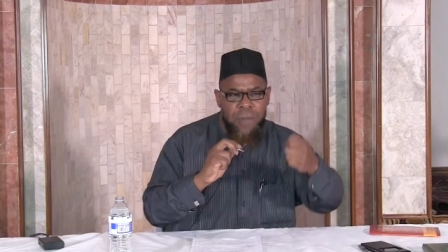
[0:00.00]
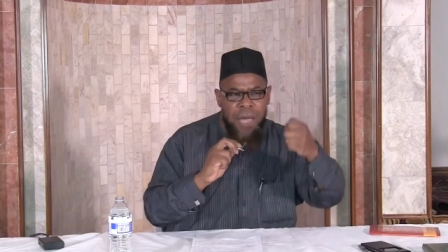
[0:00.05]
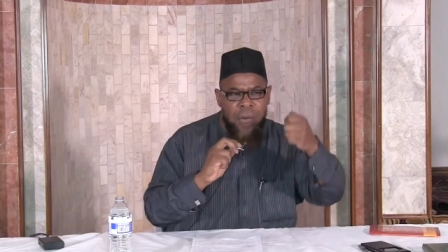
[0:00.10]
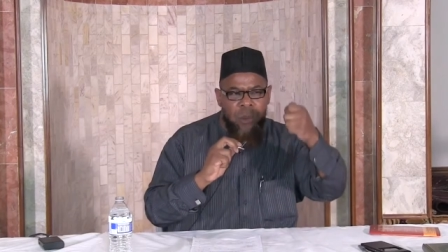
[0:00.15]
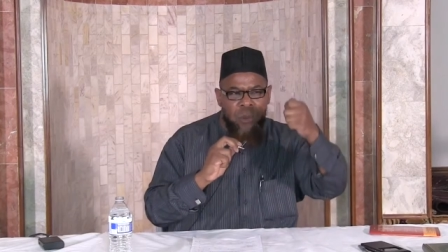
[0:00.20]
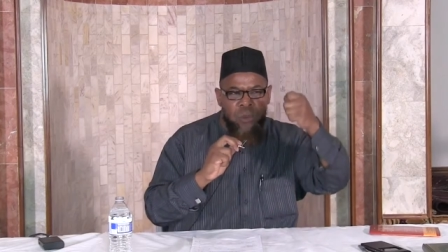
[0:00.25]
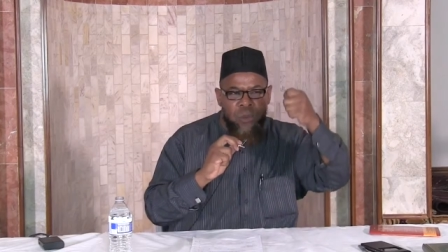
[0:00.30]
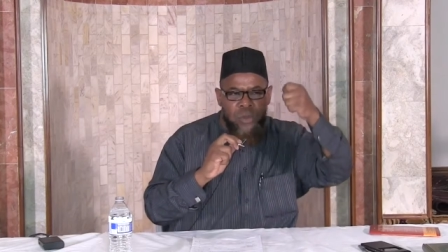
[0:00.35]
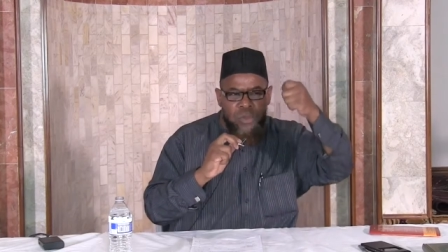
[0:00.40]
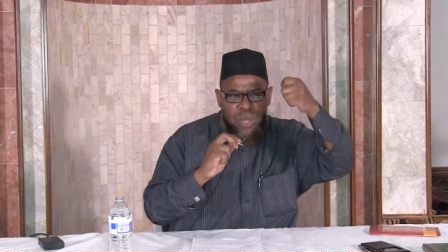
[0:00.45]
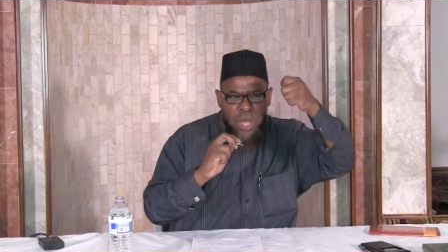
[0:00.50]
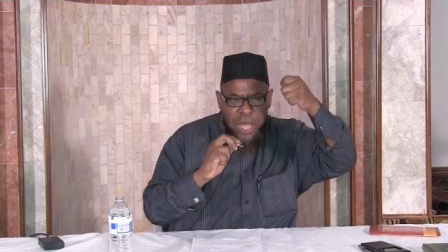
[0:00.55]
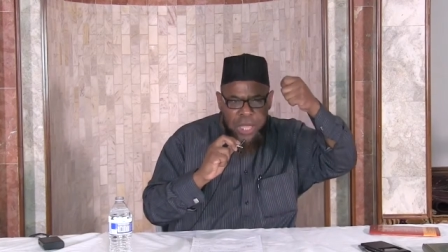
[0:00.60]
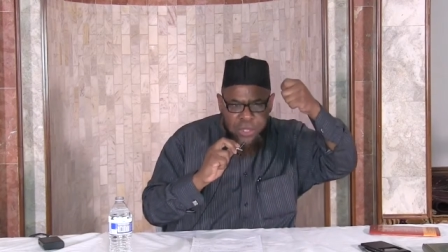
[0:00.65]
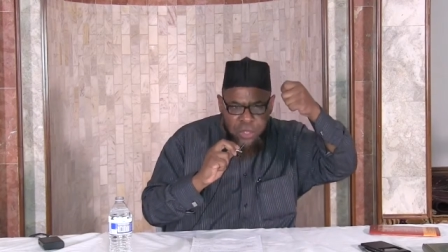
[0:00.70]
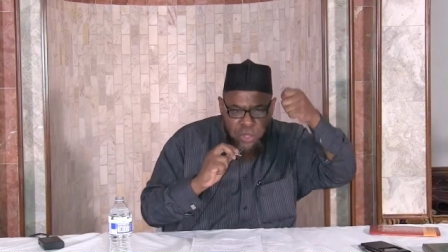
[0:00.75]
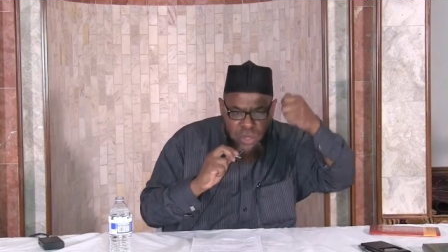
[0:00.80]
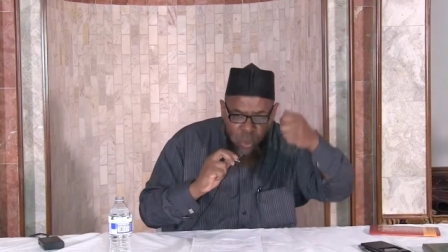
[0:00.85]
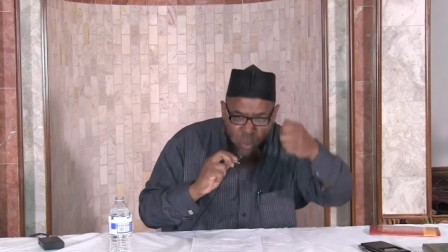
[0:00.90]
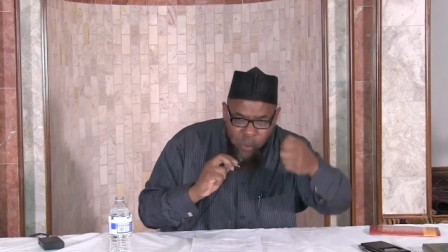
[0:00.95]
about
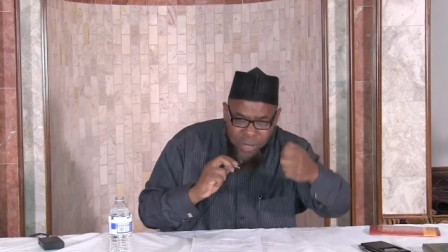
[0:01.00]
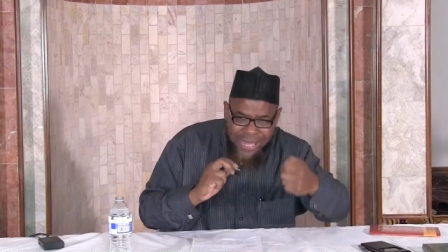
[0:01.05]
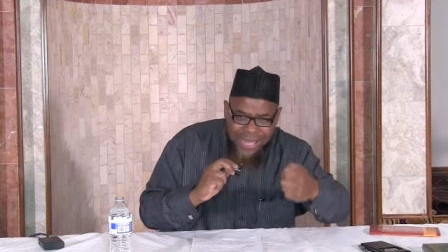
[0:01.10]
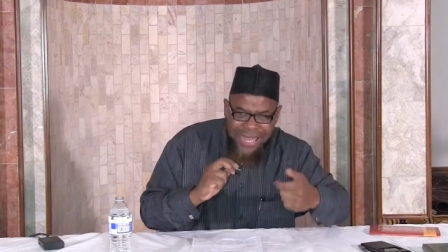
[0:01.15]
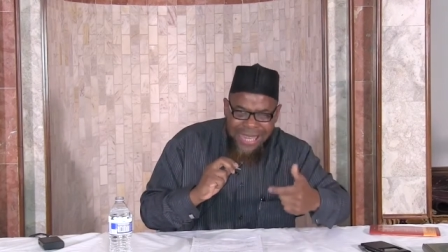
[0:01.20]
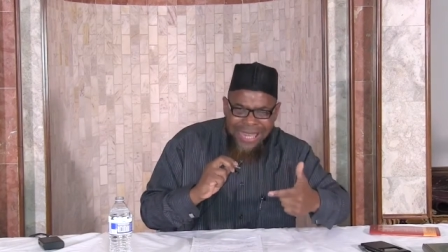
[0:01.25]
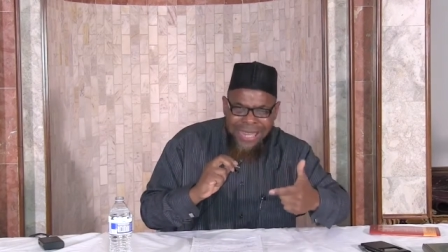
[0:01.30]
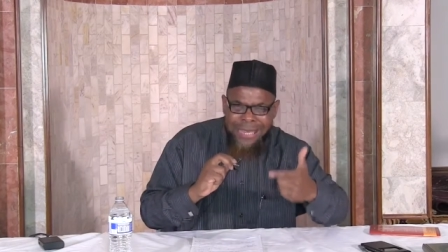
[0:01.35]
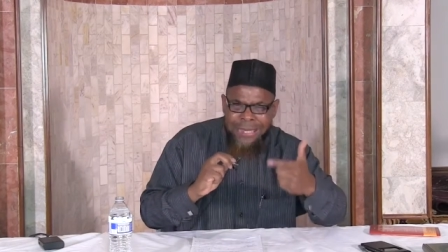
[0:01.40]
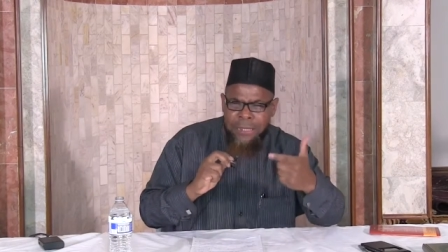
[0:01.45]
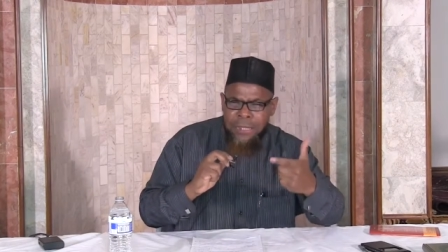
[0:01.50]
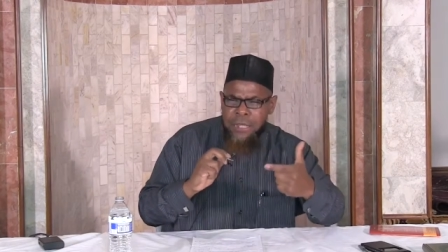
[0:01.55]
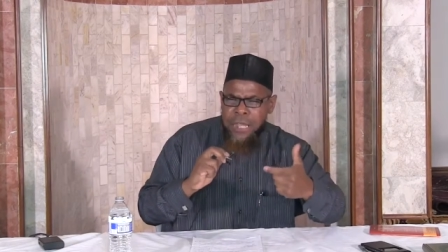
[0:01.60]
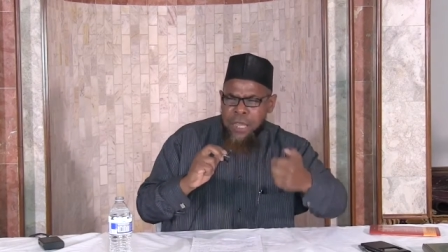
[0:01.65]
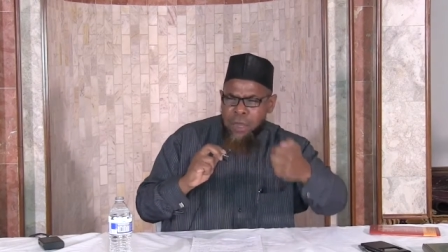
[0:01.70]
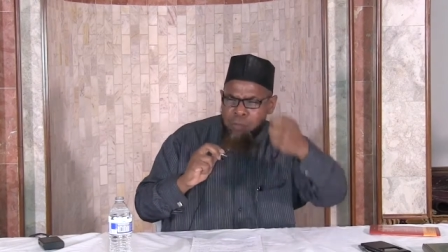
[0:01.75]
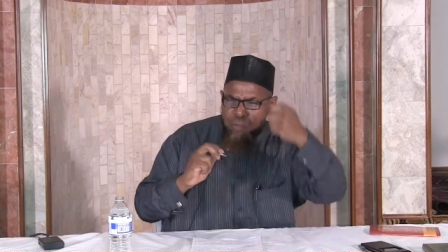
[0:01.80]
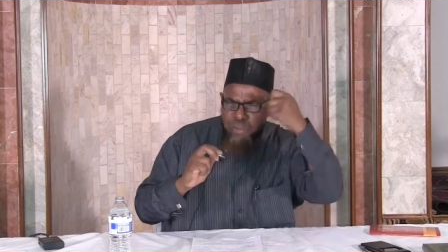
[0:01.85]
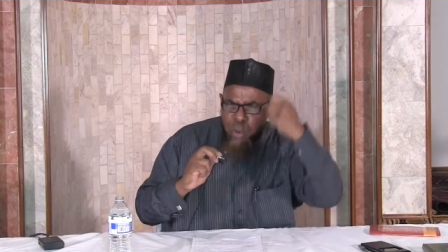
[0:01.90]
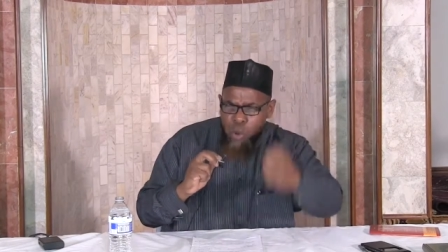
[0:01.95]
a tawheed,
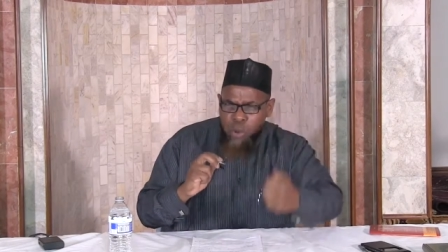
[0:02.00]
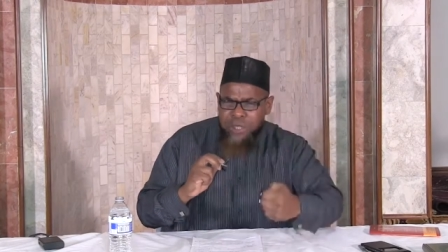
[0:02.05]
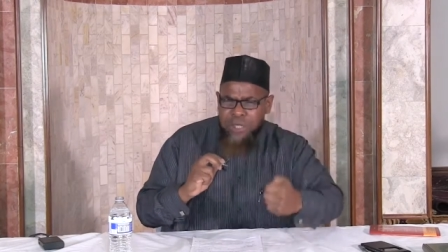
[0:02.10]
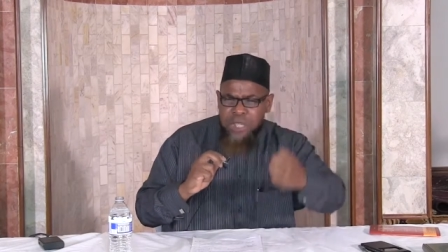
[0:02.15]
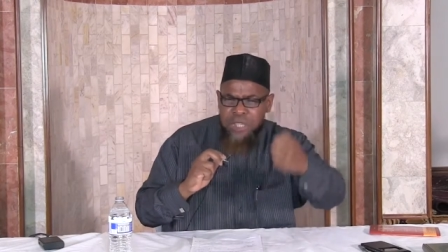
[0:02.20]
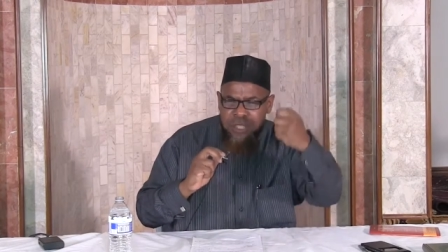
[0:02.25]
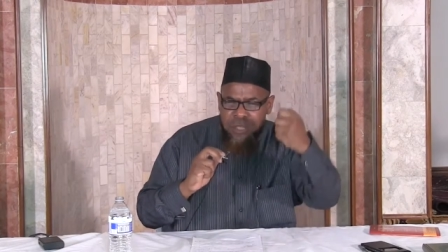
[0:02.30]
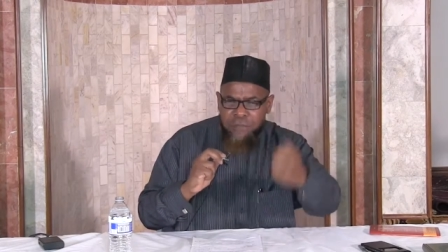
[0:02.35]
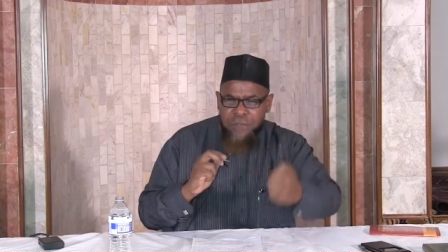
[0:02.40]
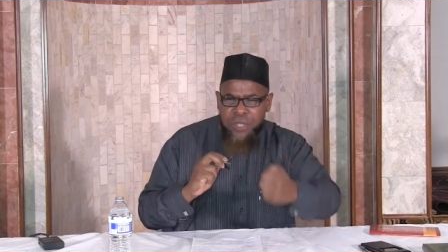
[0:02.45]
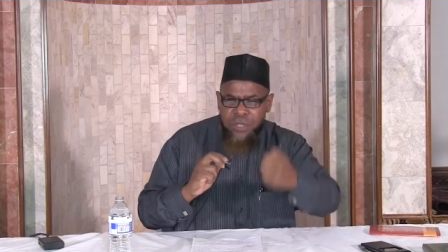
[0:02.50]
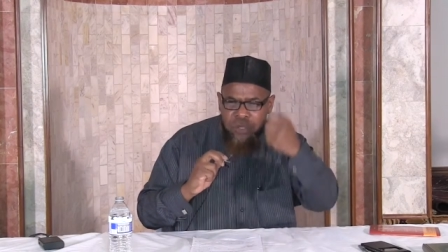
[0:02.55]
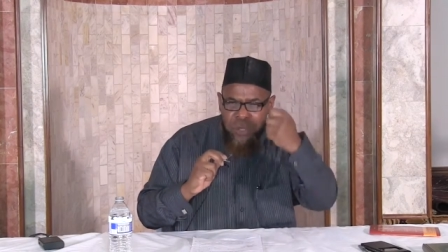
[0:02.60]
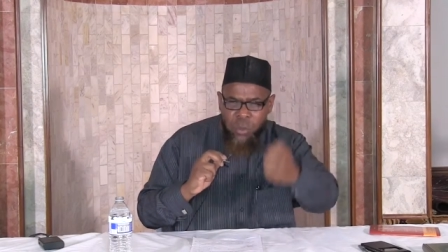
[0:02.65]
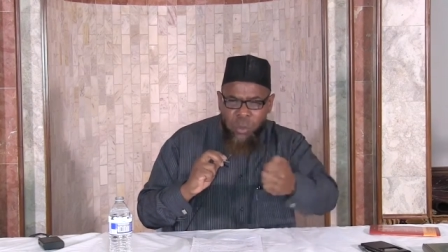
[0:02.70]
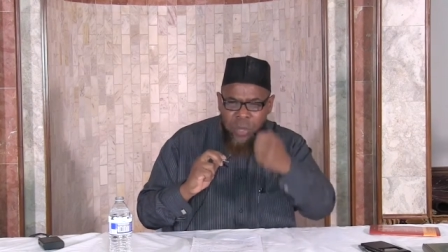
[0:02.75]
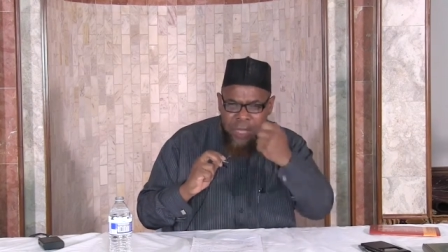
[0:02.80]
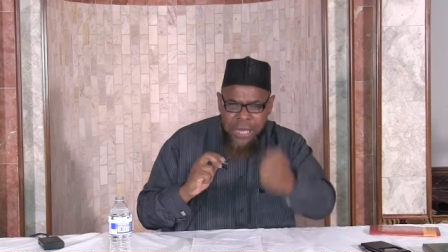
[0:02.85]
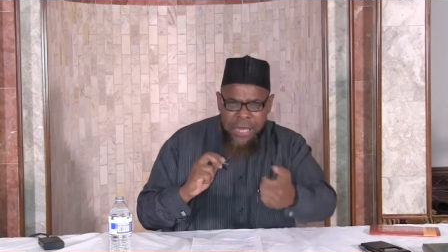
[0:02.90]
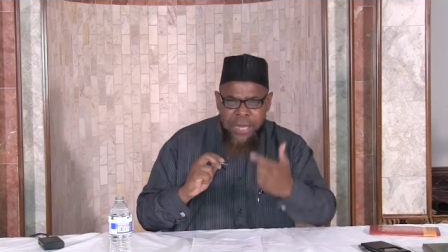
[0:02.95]
the importance of a
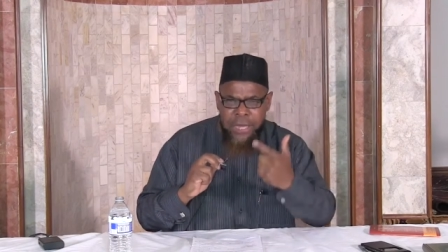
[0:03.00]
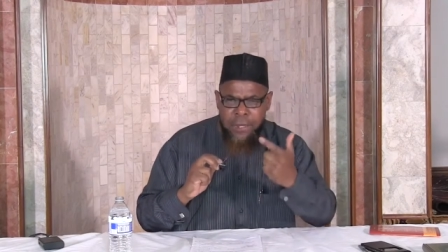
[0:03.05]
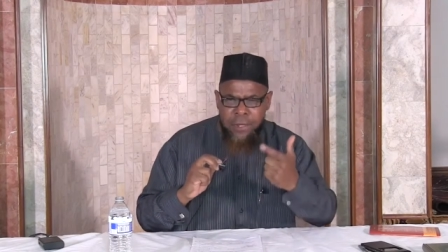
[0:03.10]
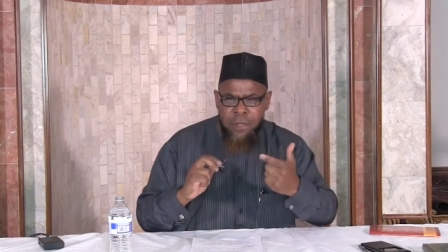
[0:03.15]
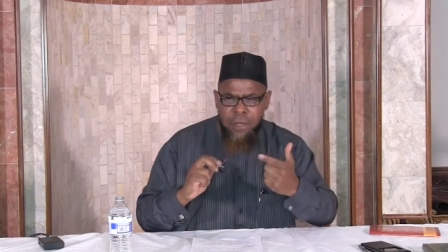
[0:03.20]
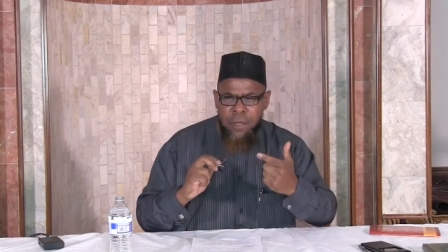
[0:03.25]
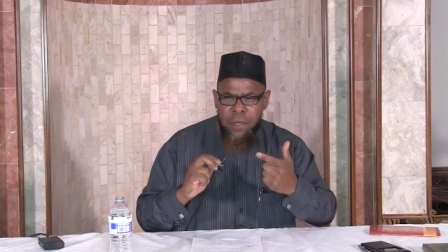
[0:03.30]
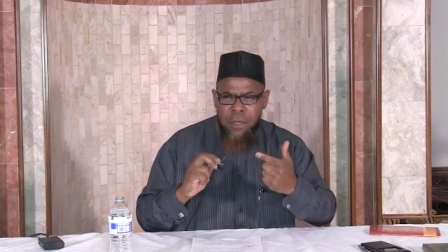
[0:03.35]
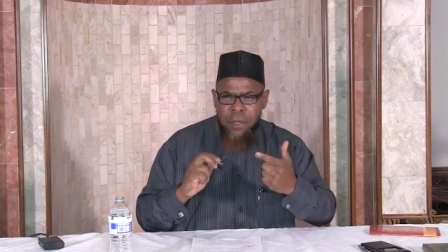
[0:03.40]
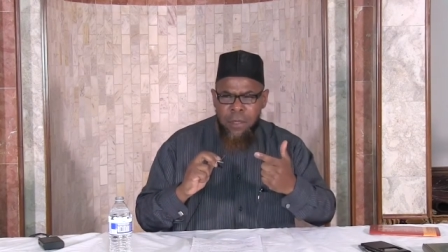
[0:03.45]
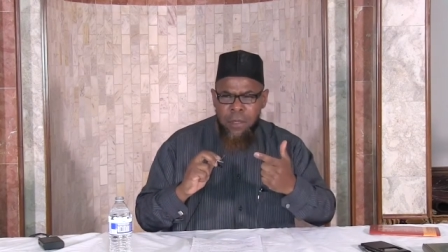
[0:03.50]
tawheed,